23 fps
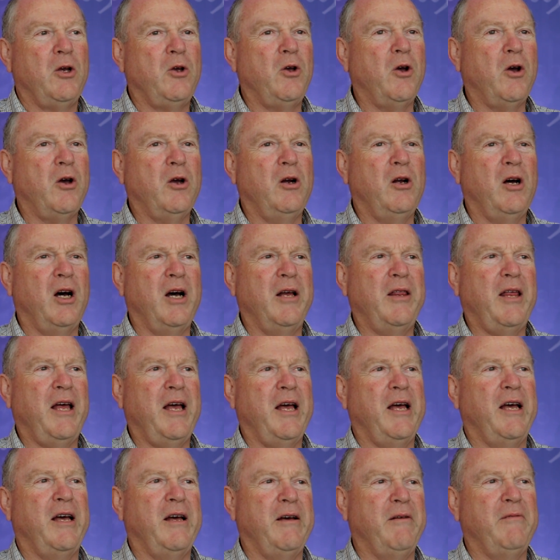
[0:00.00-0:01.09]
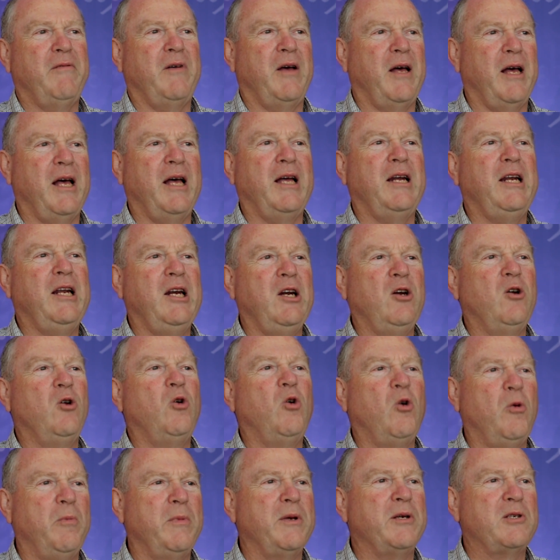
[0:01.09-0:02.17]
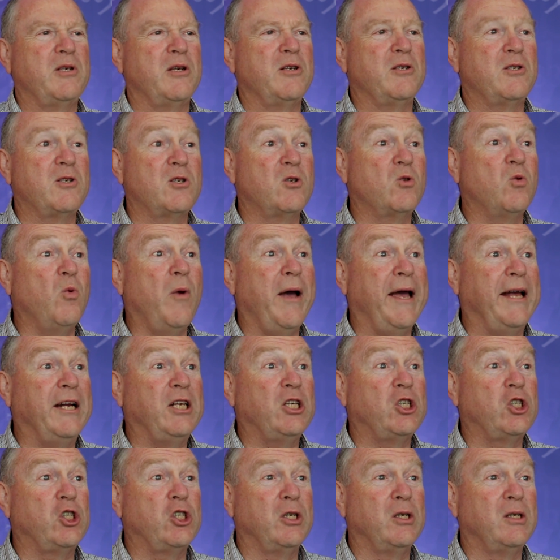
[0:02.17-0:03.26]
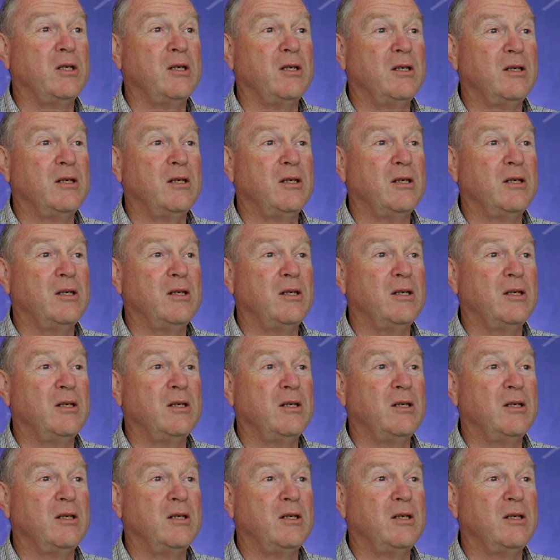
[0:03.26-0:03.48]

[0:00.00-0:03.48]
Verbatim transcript: You can either have an enormous switch,